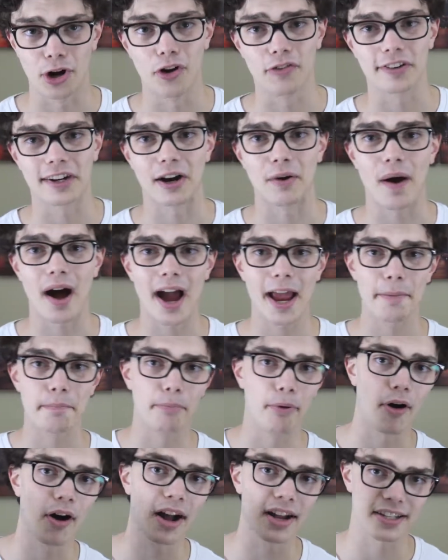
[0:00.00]
over how I
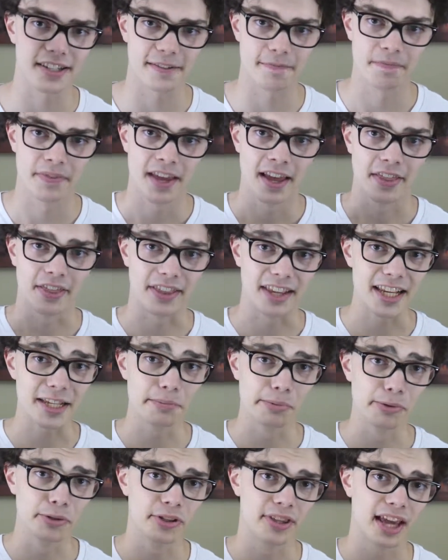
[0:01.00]
bought these
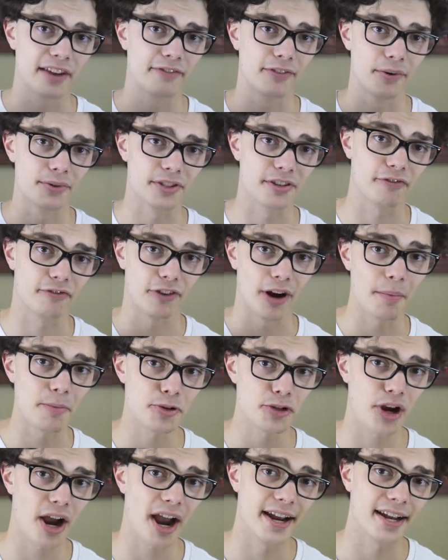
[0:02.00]
Bluetooth headphones from
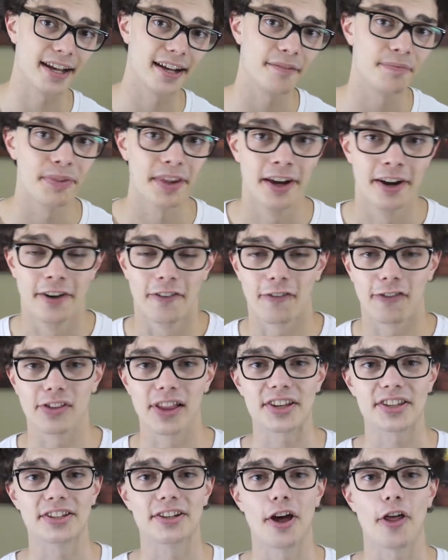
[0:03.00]
China for
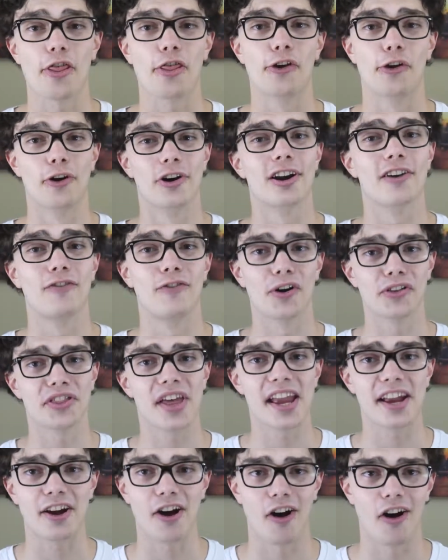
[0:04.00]
less than a third of what
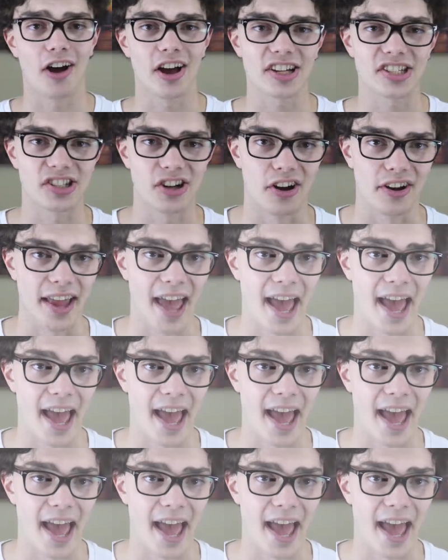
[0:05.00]
they cost on